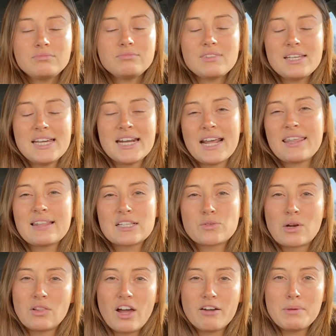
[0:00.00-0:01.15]
And I think that's what
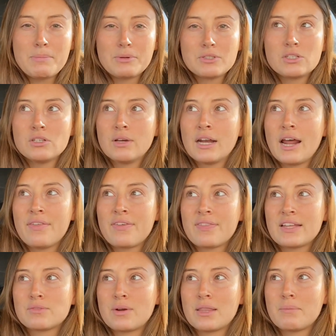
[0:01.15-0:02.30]
a lot of people do. And I think
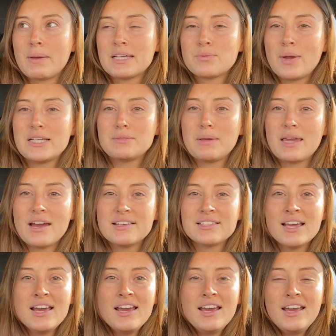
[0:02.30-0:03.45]
that's one of the best ways because
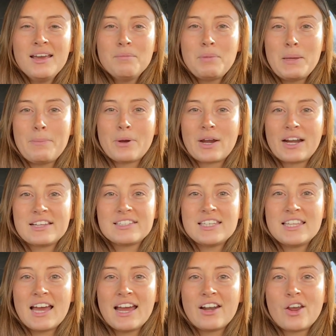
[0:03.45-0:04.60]
people are going to see
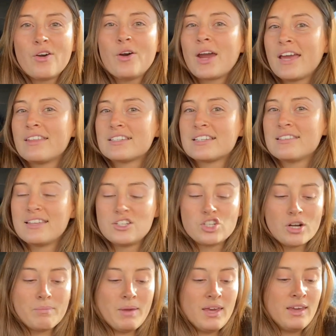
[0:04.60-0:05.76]
that and go, okay, this is
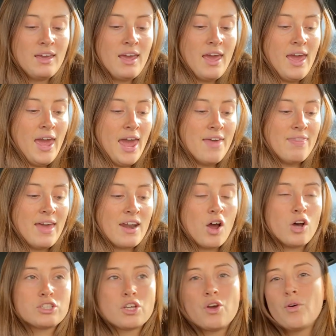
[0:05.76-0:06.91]
legitimate. And then
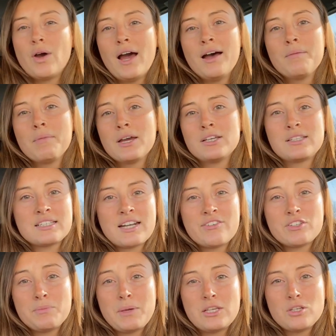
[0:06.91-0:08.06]
also, it doesn't have
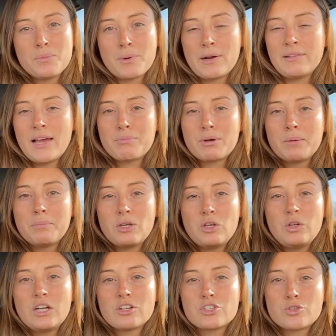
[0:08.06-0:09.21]
to be a super elaborate, but you
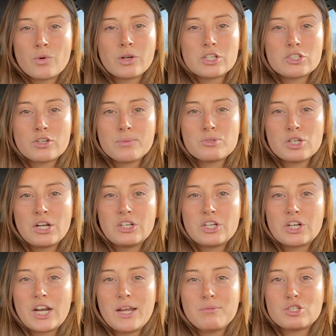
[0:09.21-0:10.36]
need a short description under
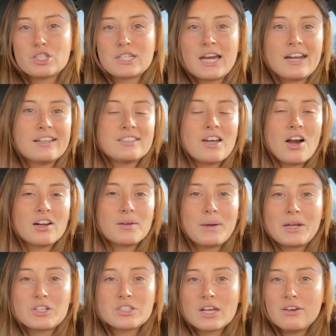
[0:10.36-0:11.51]
your name to just kind of talk about
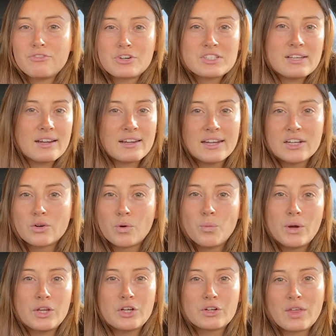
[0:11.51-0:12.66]
yourself for a second or
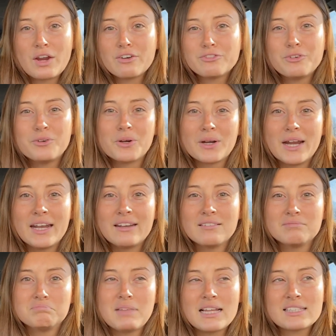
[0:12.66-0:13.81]
what you're there for. And
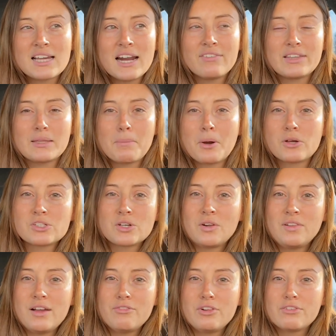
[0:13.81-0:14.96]
that's kind of like the personal
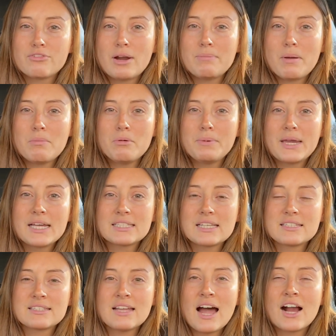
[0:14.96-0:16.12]
level of RedBubble because
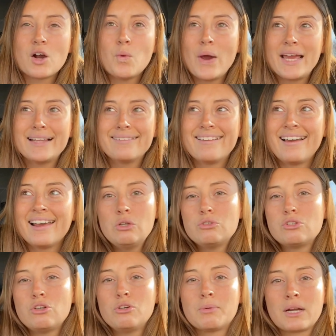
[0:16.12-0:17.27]
it's not quite like
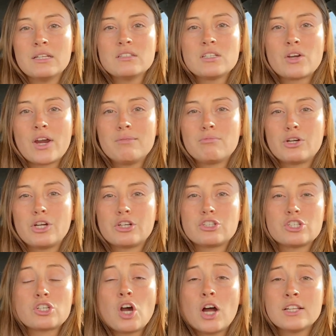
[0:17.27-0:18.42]
YouTube or Instagram where you're
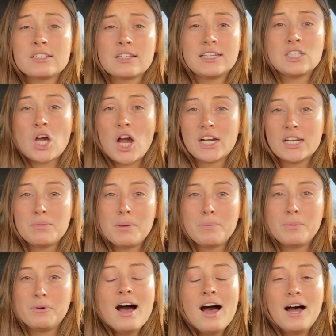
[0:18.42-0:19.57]
just constantly talking to
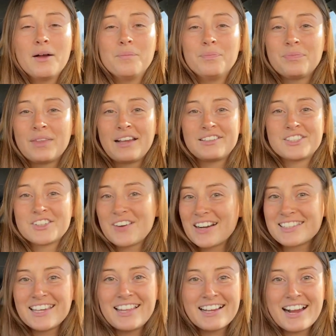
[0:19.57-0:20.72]
people like
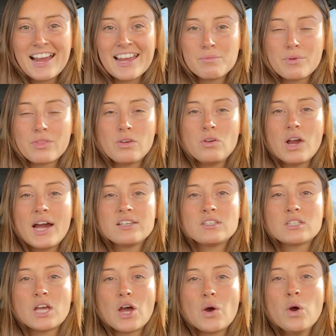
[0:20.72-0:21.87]
directly like I am with you guys.
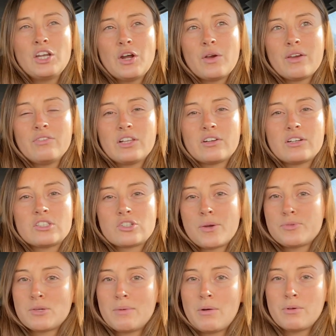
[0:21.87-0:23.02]
So I'll give a little
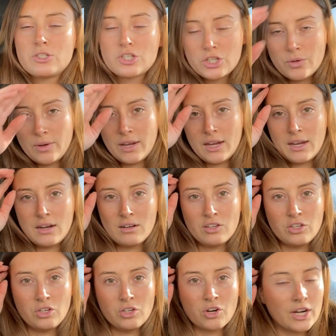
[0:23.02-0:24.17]
description about what you're doing
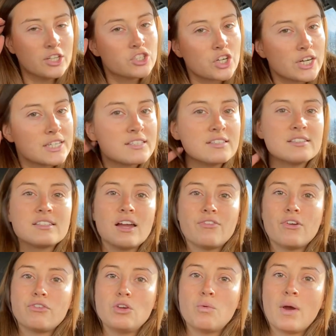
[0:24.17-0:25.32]
and your interests and stuff
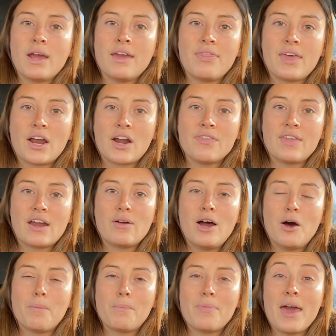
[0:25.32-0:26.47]
if you want in there. And that'll
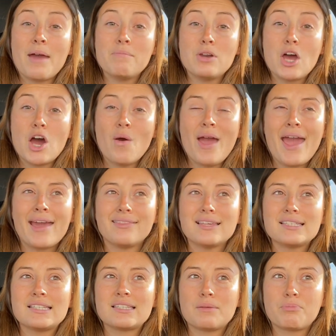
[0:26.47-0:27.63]
help them know, hey,
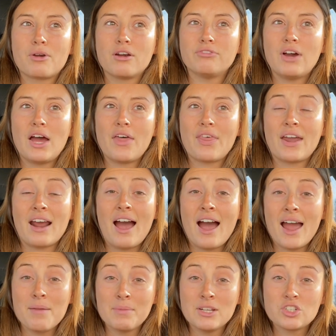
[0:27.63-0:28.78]
this is a profile that
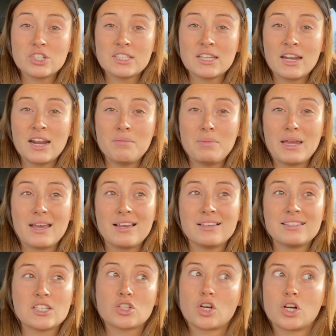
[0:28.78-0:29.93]
I'm interested in because
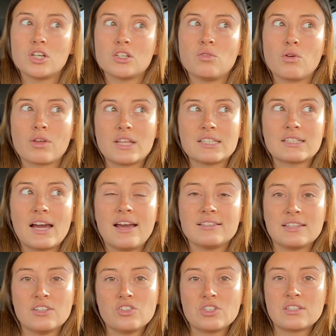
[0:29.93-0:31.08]
this girl or this guy is
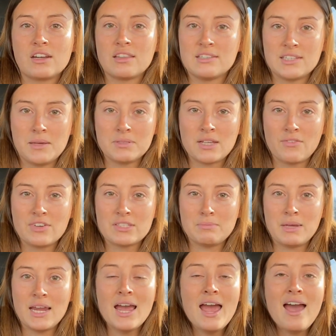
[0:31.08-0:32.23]
interested in the same stuff as
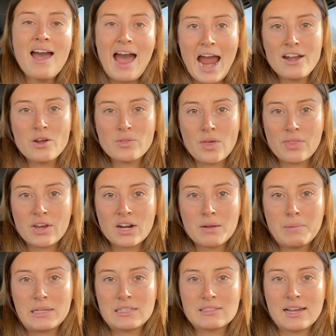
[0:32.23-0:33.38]
me. I know that they're going to
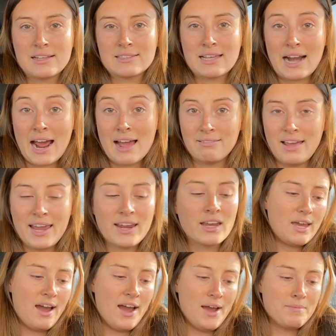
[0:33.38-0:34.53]
make designs that I like.
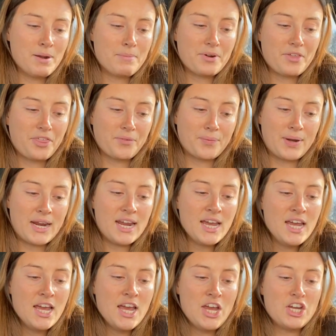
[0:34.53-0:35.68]
Number 3,
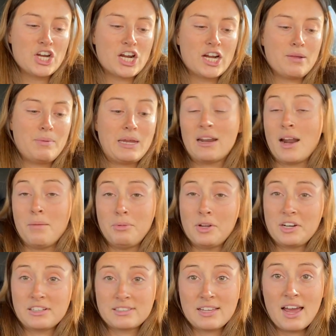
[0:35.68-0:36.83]
you're going to begin
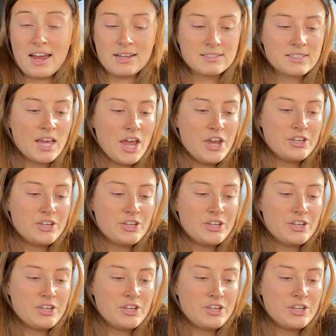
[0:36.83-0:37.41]
uploading designs.